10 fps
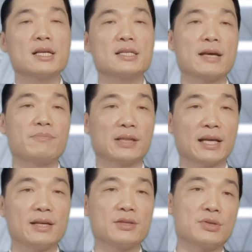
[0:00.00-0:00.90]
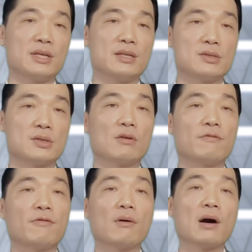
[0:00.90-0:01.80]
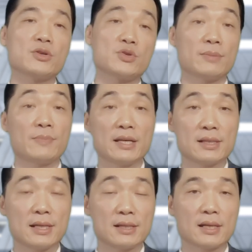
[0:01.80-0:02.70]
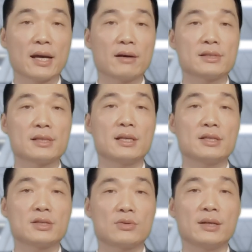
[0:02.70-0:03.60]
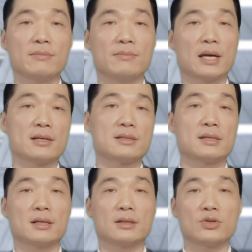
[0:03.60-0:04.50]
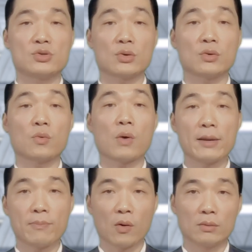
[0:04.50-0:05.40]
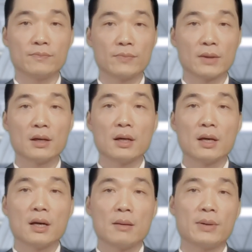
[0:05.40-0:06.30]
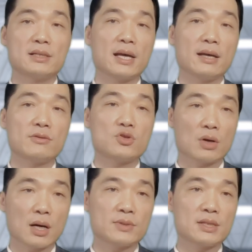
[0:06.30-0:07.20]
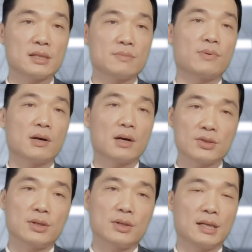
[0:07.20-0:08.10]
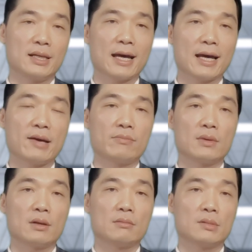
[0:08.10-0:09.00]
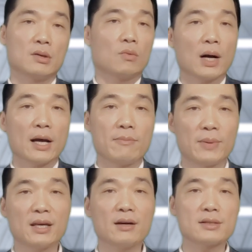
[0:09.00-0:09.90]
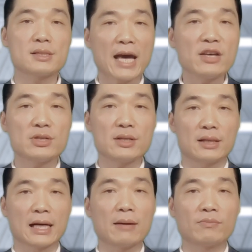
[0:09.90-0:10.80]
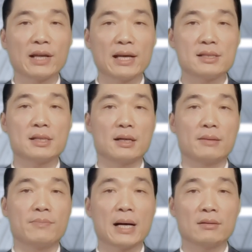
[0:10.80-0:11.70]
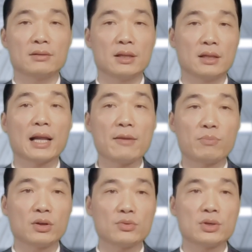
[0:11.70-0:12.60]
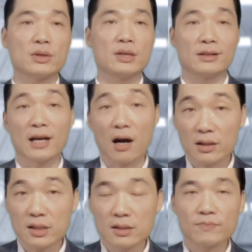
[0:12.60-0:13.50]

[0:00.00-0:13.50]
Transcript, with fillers: They plan to install four hundred pieces L C D screen as a digital whiteboard. But they dropped this project in the end. Why? Because patients complain about the light pollution in the dark.